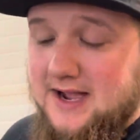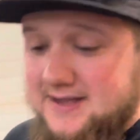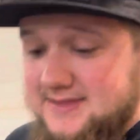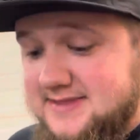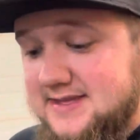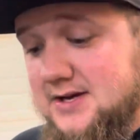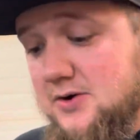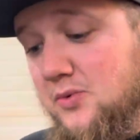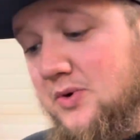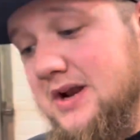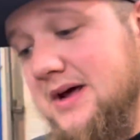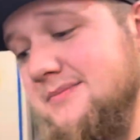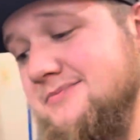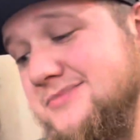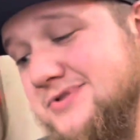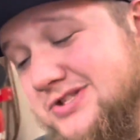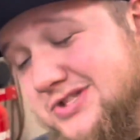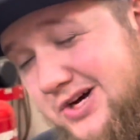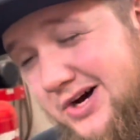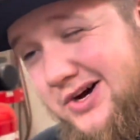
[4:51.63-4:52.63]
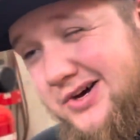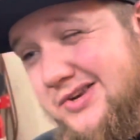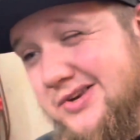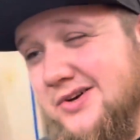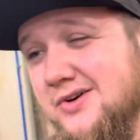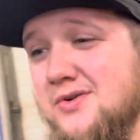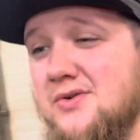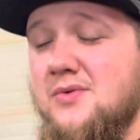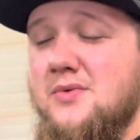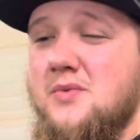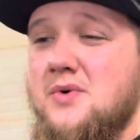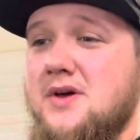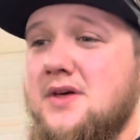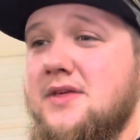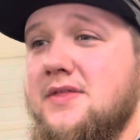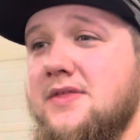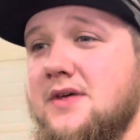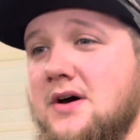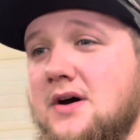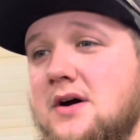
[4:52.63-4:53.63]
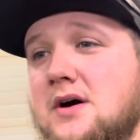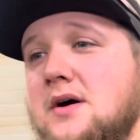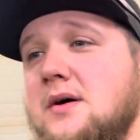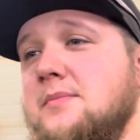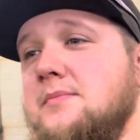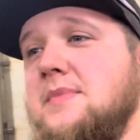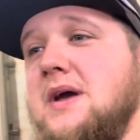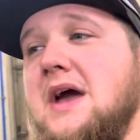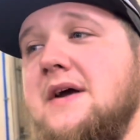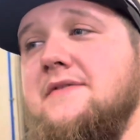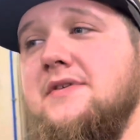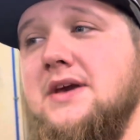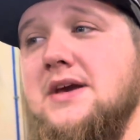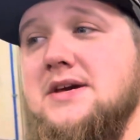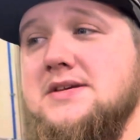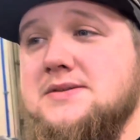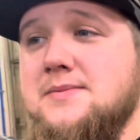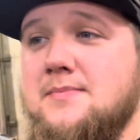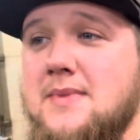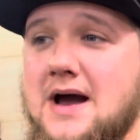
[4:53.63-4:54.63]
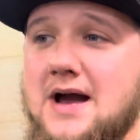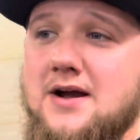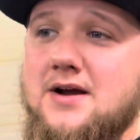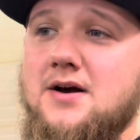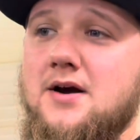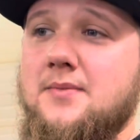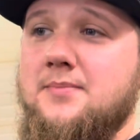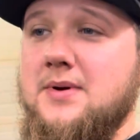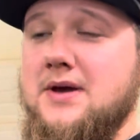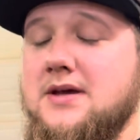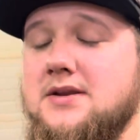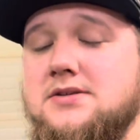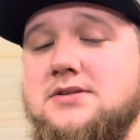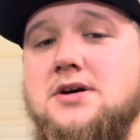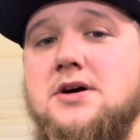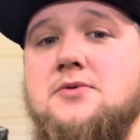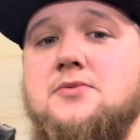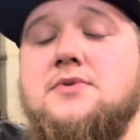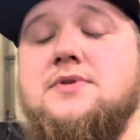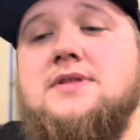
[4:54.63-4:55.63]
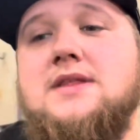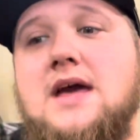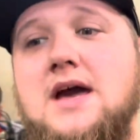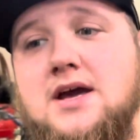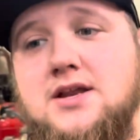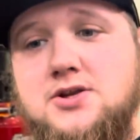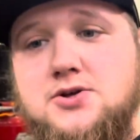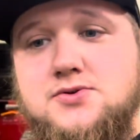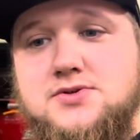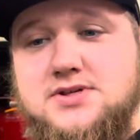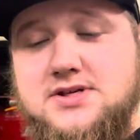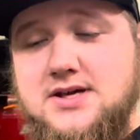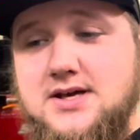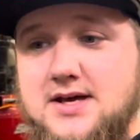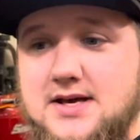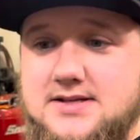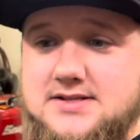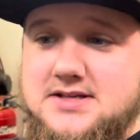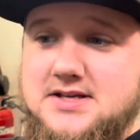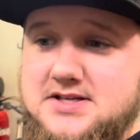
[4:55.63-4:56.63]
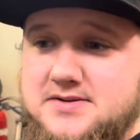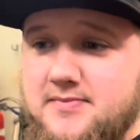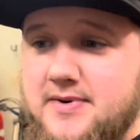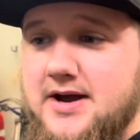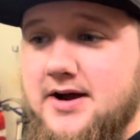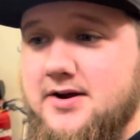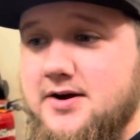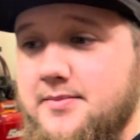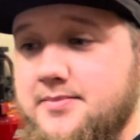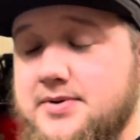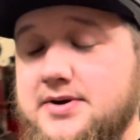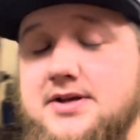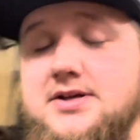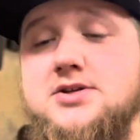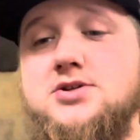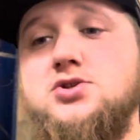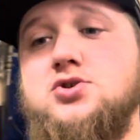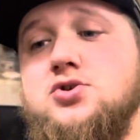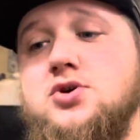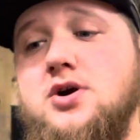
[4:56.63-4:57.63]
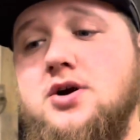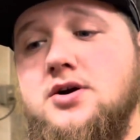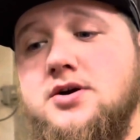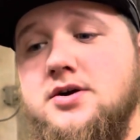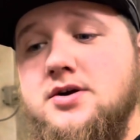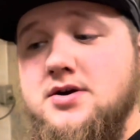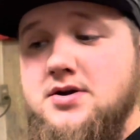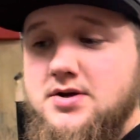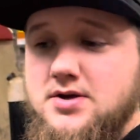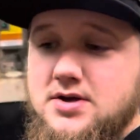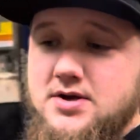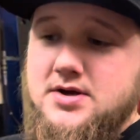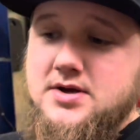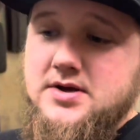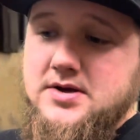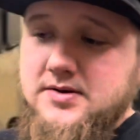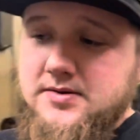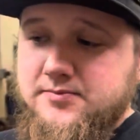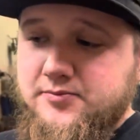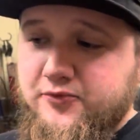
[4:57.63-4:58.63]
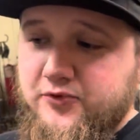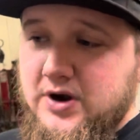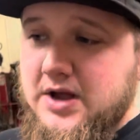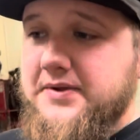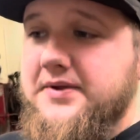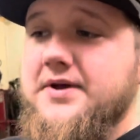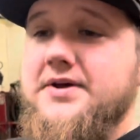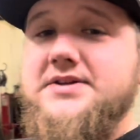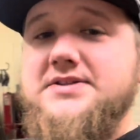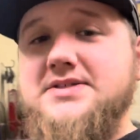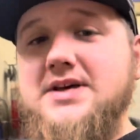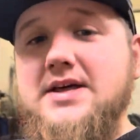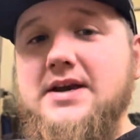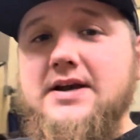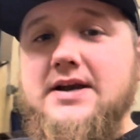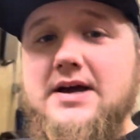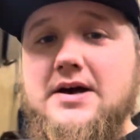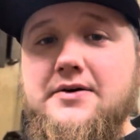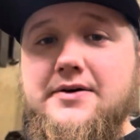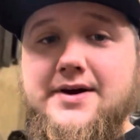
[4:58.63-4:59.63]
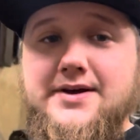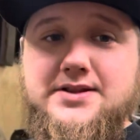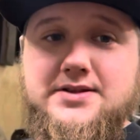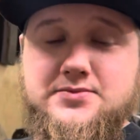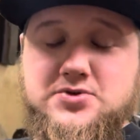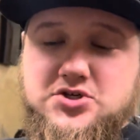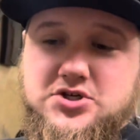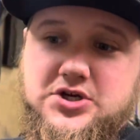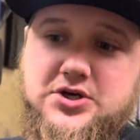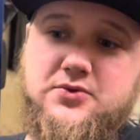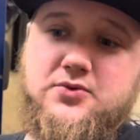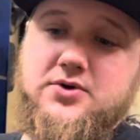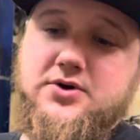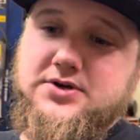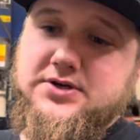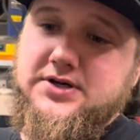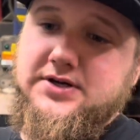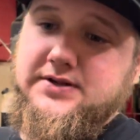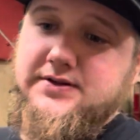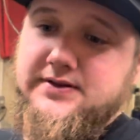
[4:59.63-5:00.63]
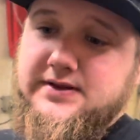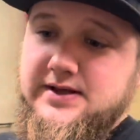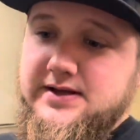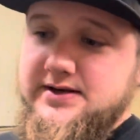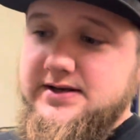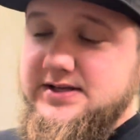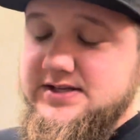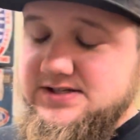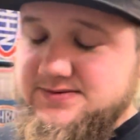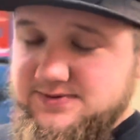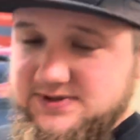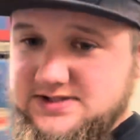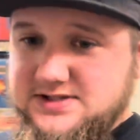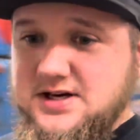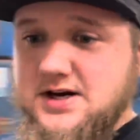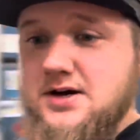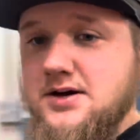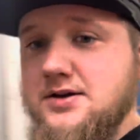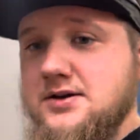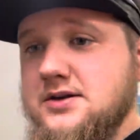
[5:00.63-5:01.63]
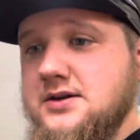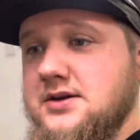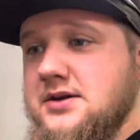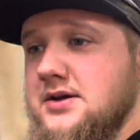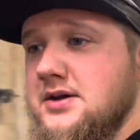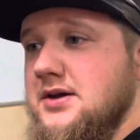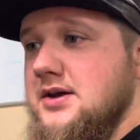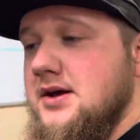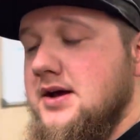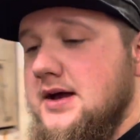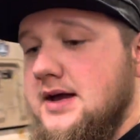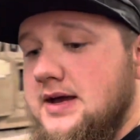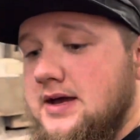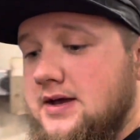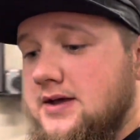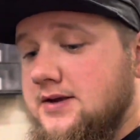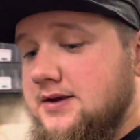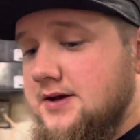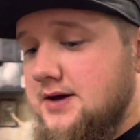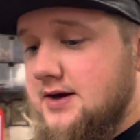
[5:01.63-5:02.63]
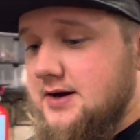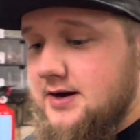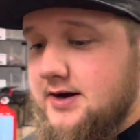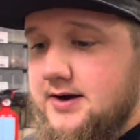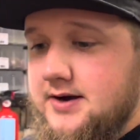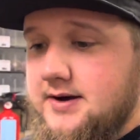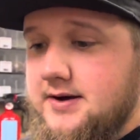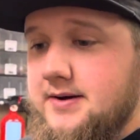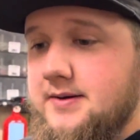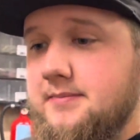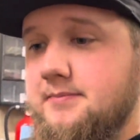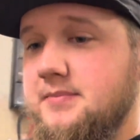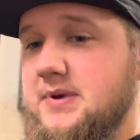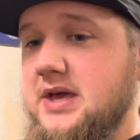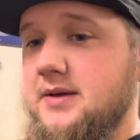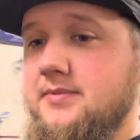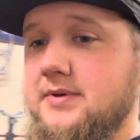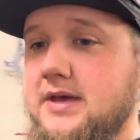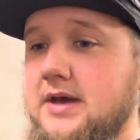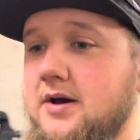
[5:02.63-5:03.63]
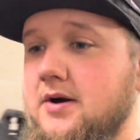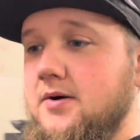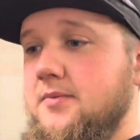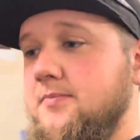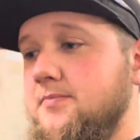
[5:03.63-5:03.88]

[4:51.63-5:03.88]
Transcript: I think when I'm done with having it as a mock-up and done with Dad using it as his mock-up in his truck, probably gonna send it out, get the machine work done that needs to be done, and maybe I'll